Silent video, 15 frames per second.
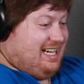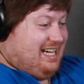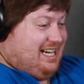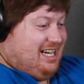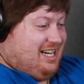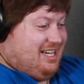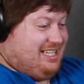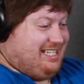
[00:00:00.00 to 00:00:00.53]

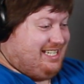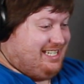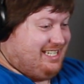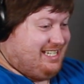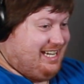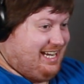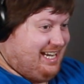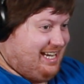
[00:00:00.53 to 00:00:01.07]
Oh,
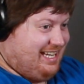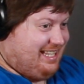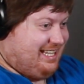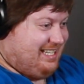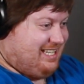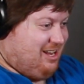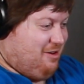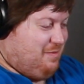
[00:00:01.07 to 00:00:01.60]
shit,
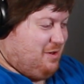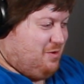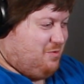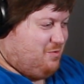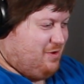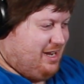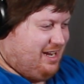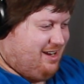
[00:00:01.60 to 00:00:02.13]
this is gonna be
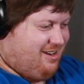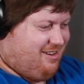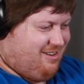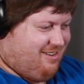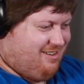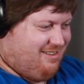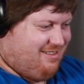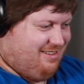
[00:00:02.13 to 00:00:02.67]

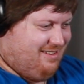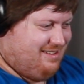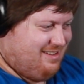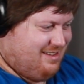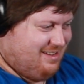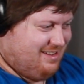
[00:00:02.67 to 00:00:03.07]
weird.